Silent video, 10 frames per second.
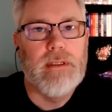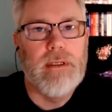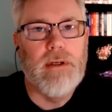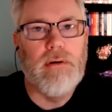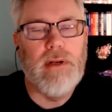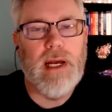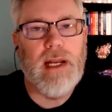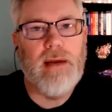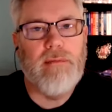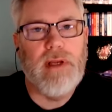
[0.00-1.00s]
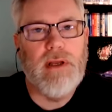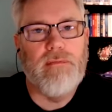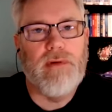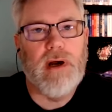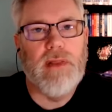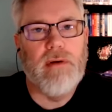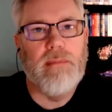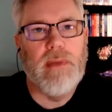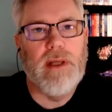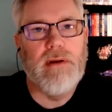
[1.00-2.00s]
You know, not having your father
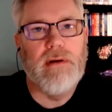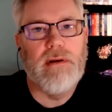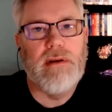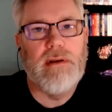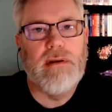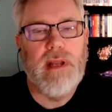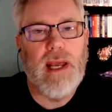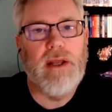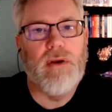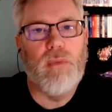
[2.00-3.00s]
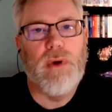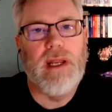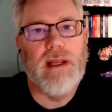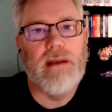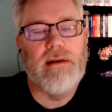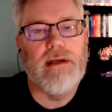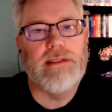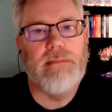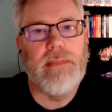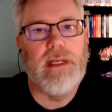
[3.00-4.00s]
and mother at your wedding
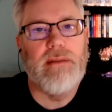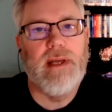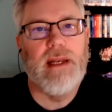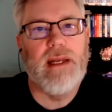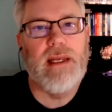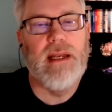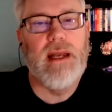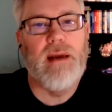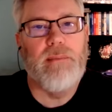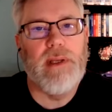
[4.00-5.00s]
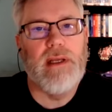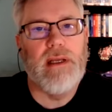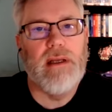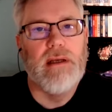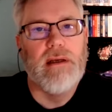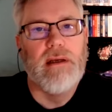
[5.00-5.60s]
doesn't mean that it cannot be